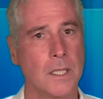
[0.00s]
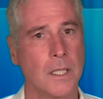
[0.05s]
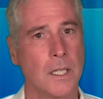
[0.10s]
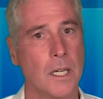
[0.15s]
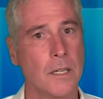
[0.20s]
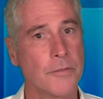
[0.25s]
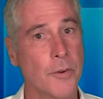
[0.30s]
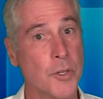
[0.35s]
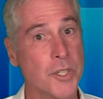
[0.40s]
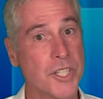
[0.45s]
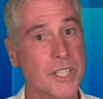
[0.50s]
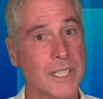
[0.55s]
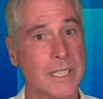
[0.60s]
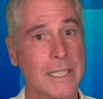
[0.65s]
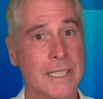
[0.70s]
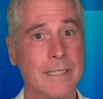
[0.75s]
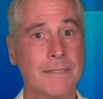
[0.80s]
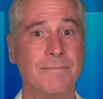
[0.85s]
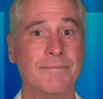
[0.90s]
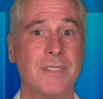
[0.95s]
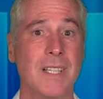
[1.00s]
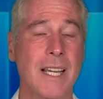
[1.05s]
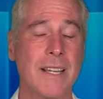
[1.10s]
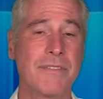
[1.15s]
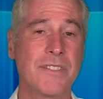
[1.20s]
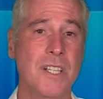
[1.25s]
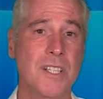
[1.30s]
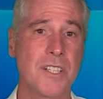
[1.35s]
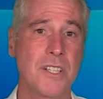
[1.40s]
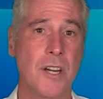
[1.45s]
Unfortunately,
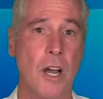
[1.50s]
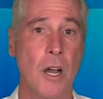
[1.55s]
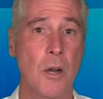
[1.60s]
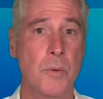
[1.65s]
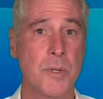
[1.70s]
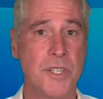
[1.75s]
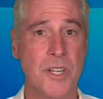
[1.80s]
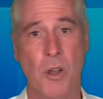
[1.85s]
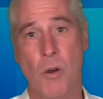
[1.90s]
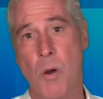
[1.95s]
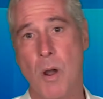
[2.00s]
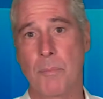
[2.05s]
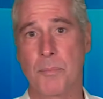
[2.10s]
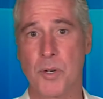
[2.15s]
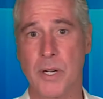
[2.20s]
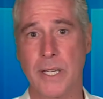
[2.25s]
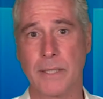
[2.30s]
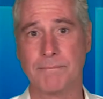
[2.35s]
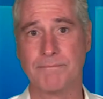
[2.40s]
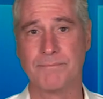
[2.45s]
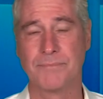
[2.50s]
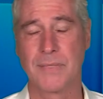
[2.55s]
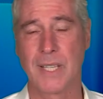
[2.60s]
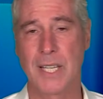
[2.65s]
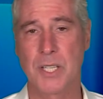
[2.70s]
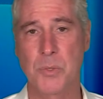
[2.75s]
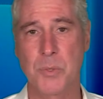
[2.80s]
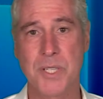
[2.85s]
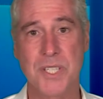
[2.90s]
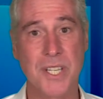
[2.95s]
life doesn't always cooperate.
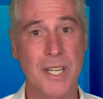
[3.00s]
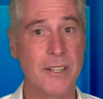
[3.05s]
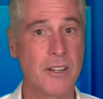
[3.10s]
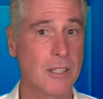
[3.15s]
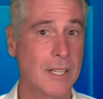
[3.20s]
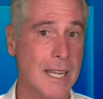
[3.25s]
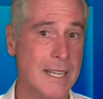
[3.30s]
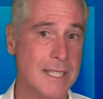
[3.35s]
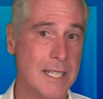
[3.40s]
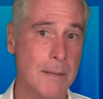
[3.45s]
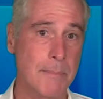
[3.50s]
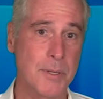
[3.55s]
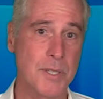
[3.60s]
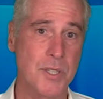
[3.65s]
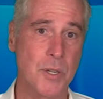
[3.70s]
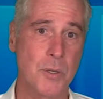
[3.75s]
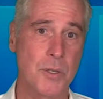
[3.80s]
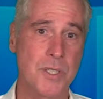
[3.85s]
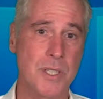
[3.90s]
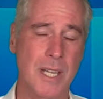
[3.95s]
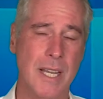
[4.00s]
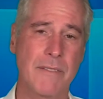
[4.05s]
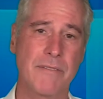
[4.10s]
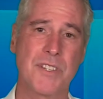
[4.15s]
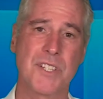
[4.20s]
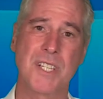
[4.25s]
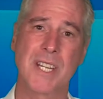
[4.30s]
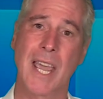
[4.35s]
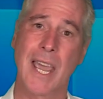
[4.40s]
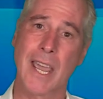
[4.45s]
As we said in our last episodes, life
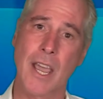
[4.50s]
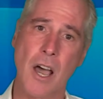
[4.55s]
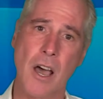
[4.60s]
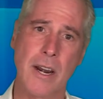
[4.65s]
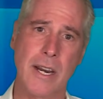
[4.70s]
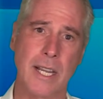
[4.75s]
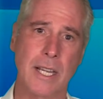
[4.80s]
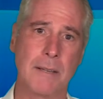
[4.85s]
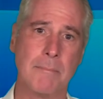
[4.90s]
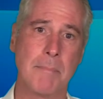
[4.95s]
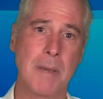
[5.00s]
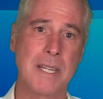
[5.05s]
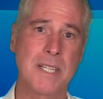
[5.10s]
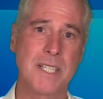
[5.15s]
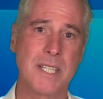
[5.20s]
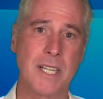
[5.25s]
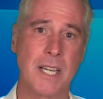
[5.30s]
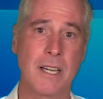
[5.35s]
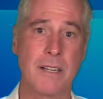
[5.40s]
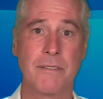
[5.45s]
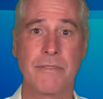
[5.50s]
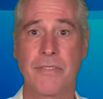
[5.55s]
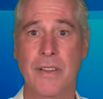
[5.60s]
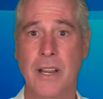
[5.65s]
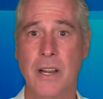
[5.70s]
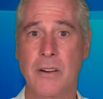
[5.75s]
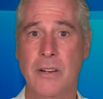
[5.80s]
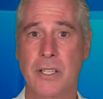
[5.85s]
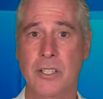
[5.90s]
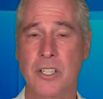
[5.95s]
is chaotic, messy,
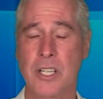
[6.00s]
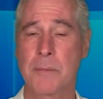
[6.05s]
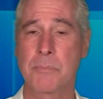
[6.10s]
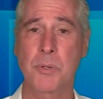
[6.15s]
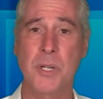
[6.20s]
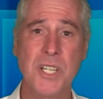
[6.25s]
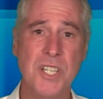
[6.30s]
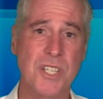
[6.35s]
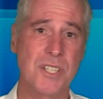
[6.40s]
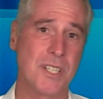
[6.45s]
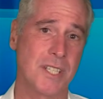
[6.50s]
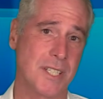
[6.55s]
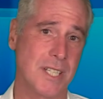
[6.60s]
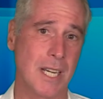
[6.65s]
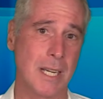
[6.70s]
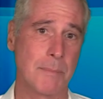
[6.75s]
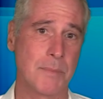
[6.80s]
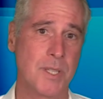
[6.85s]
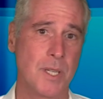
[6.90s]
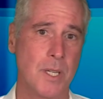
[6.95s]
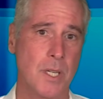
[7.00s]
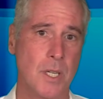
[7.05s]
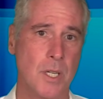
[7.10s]
unfair, and capricious at times.